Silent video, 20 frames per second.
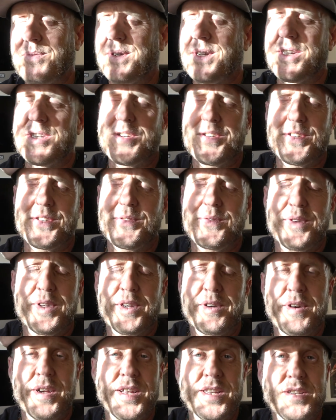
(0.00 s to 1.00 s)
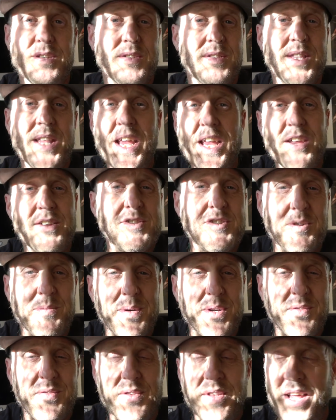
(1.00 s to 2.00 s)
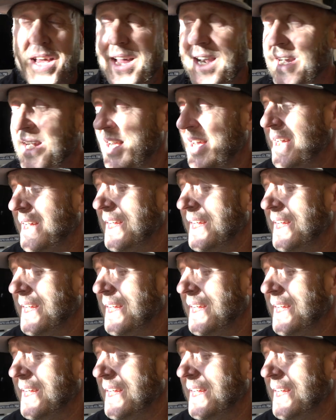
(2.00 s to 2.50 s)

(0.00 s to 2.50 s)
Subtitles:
but it's just really great. So thank you so much for that.